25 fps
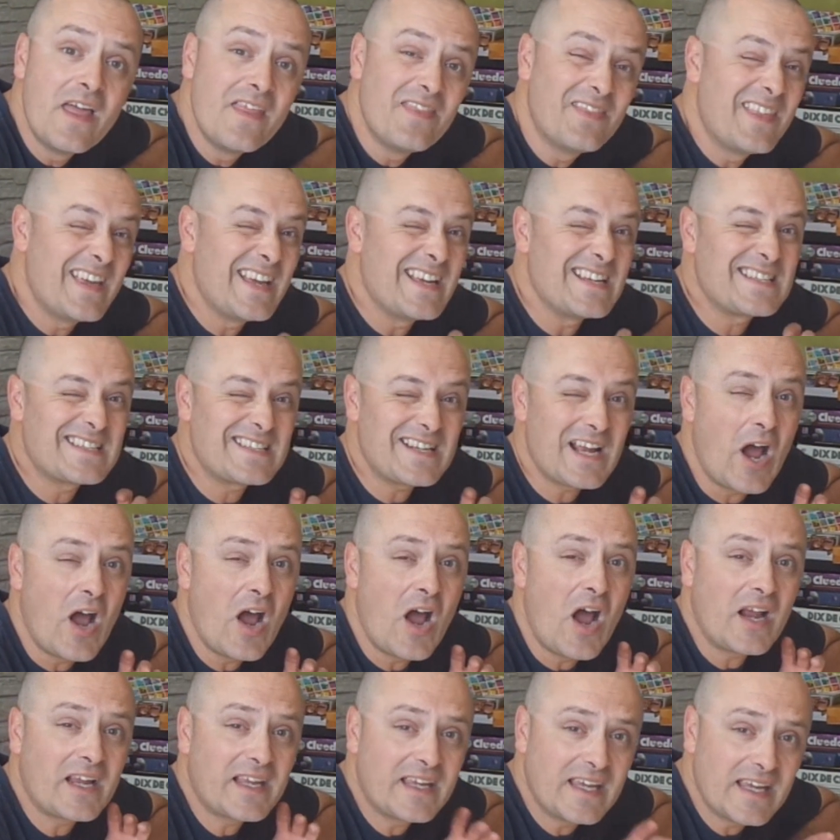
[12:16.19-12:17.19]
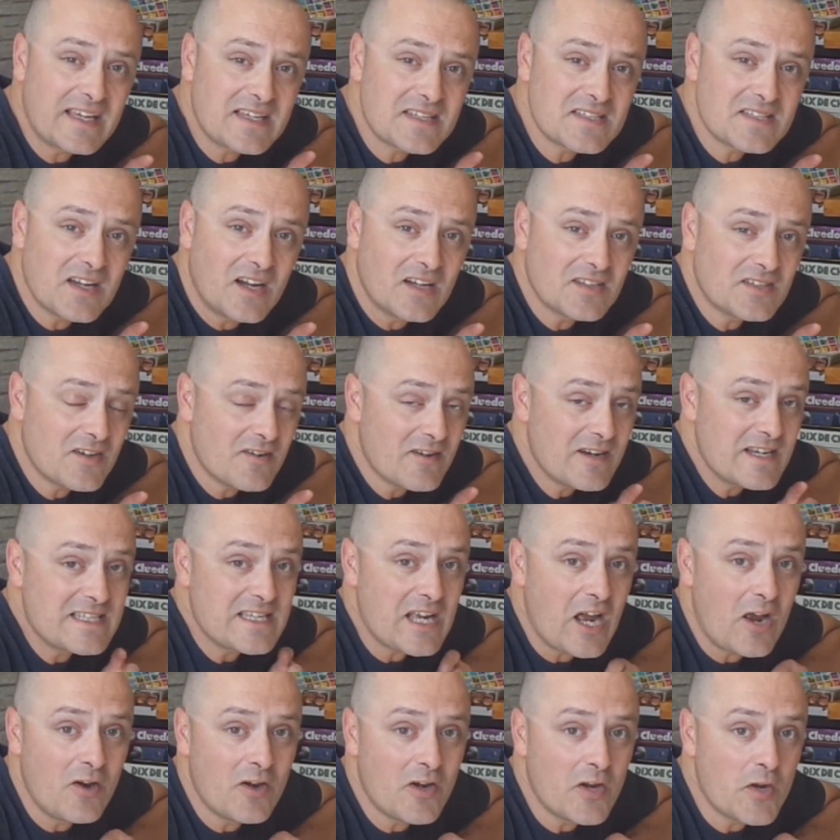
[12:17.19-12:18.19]
This Kickstarter is
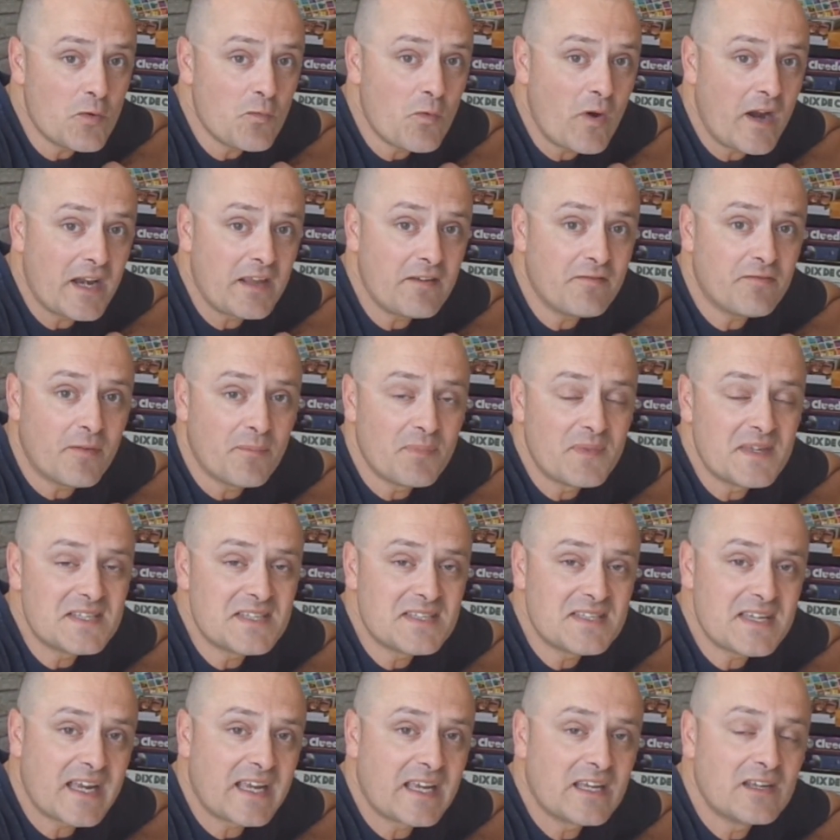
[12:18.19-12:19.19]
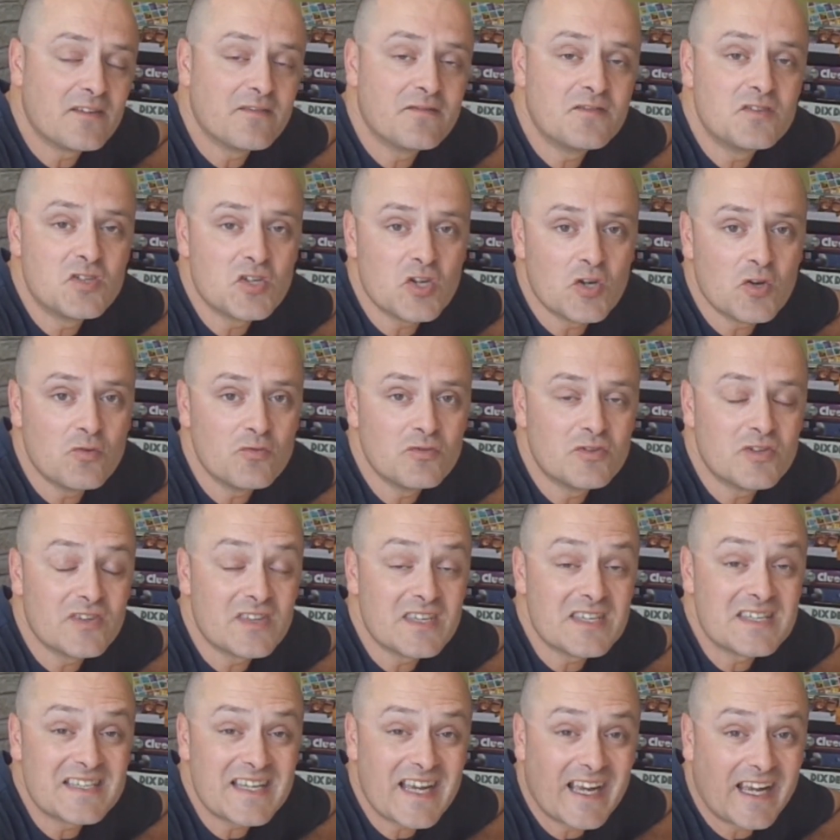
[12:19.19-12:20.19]
only running from the 2nd of June to
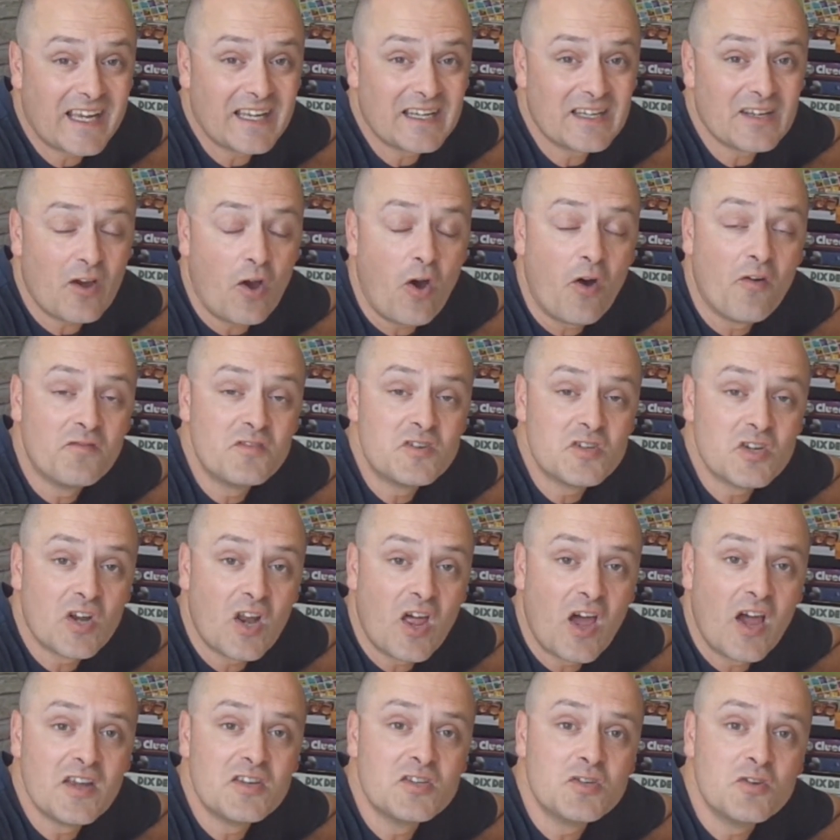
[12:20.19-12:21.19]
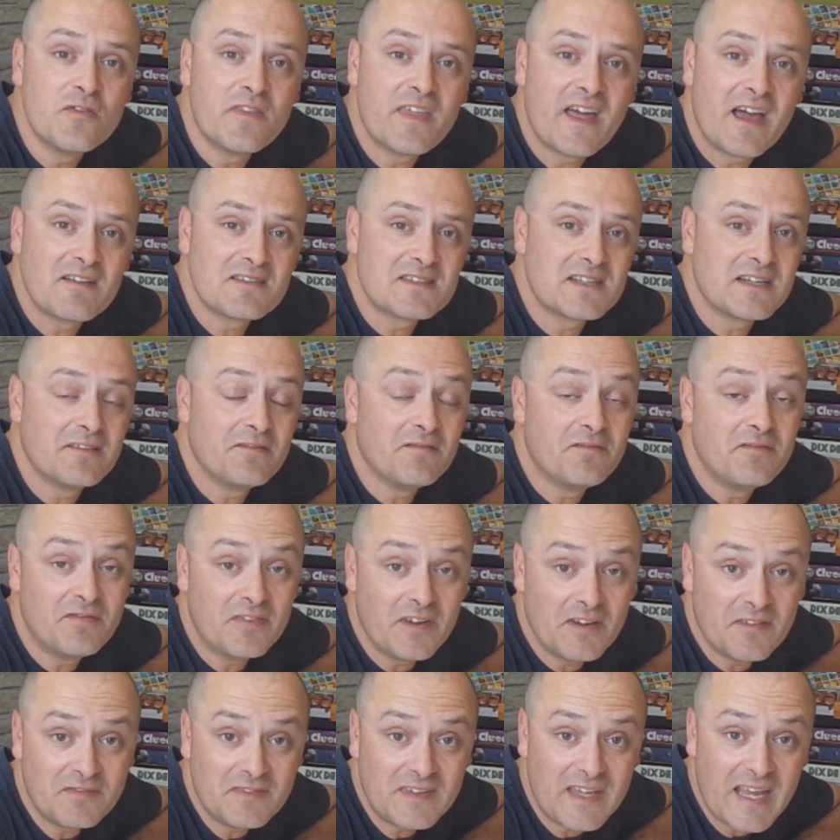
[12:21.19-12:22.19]
the 2nd of July
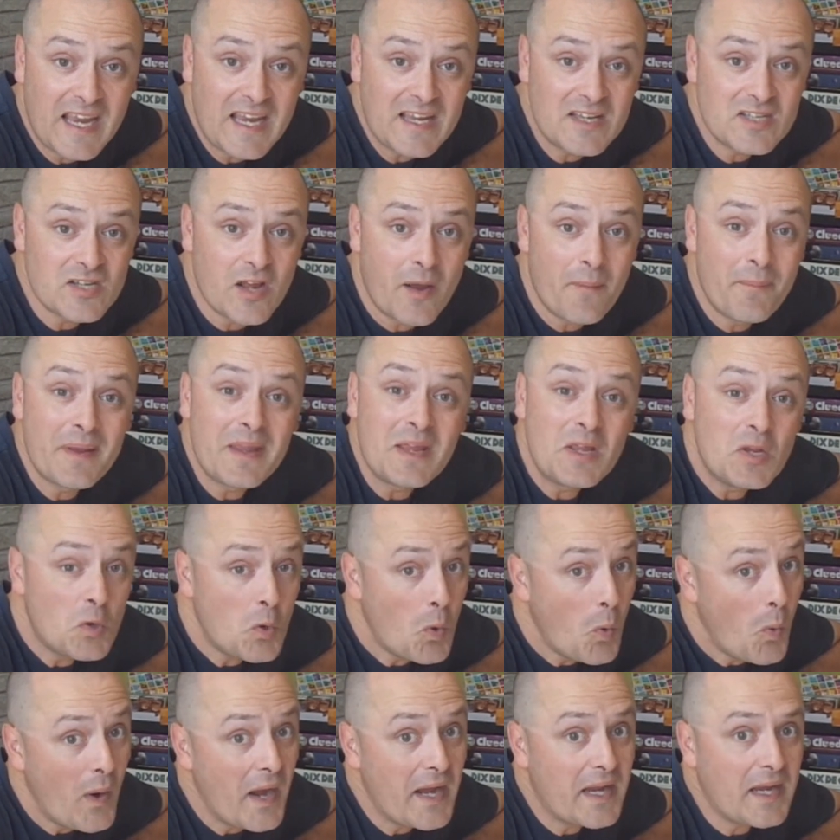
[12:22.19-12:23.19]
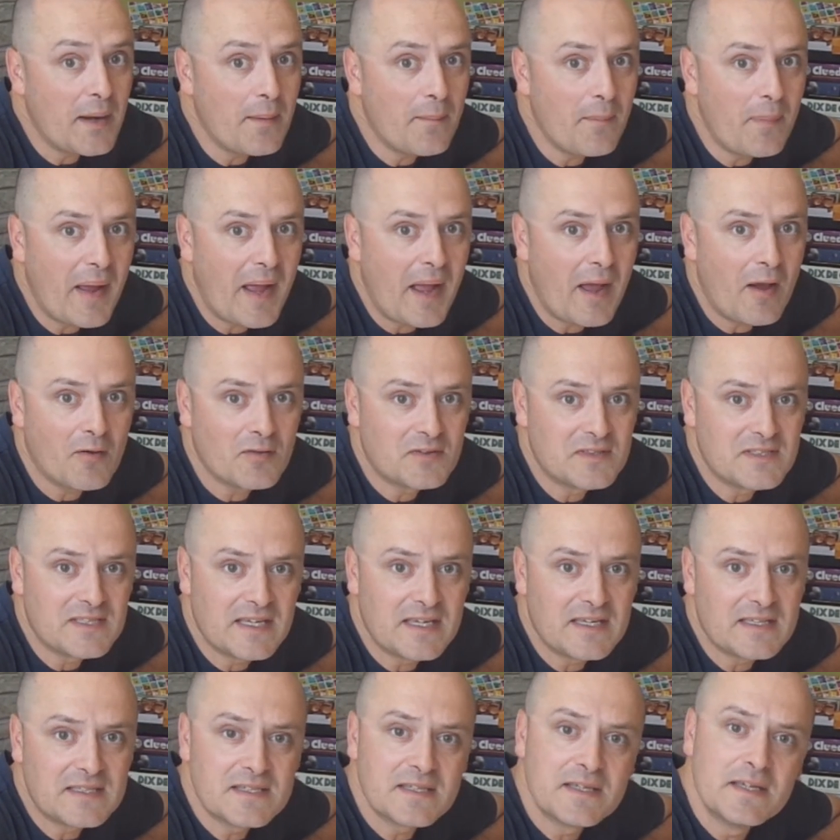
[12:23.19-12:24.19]
2015, so be quick about
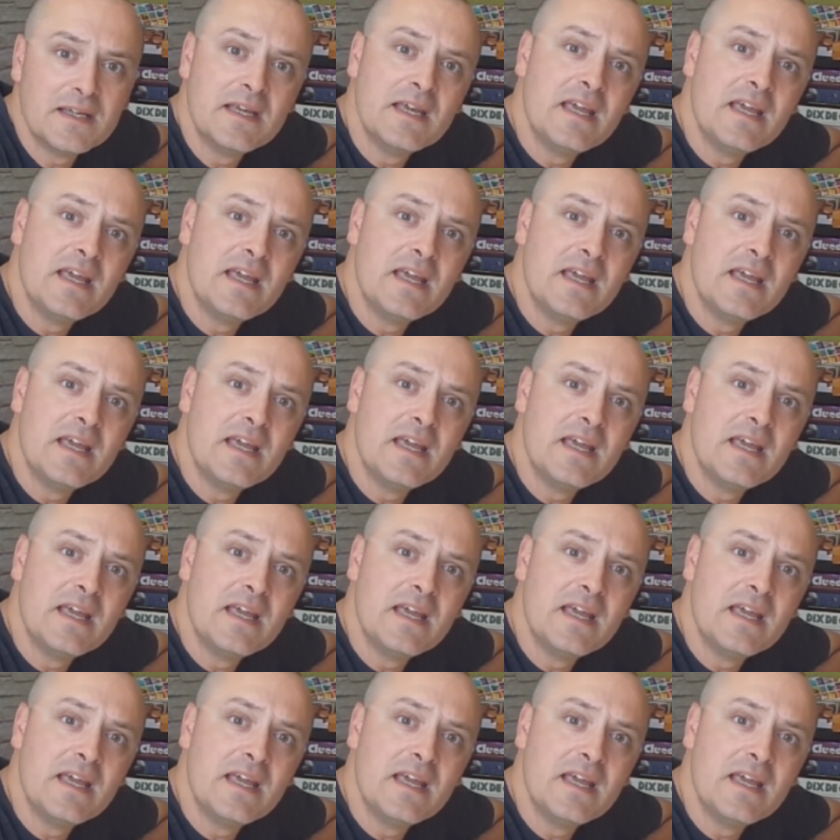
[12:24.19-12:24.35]
it.